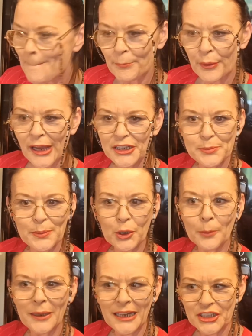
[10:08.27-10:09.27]
bread's
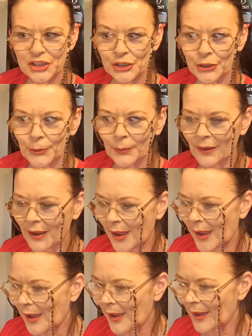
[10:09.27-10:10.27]
become an issue.
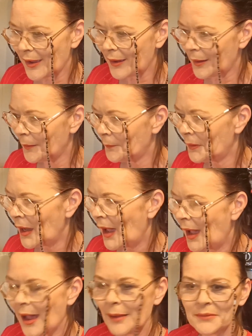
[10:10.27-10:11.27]
And
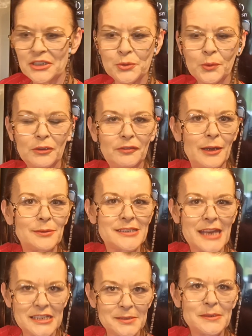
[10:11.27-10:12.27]
Mr. Wallflowers
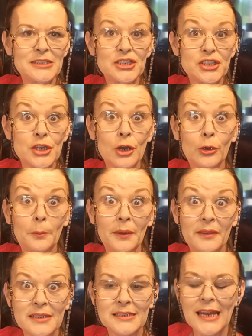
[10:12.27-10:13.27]
asked me to stock up on
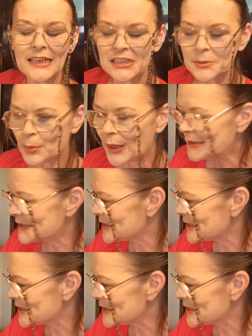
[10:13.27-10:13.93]
the sliced bread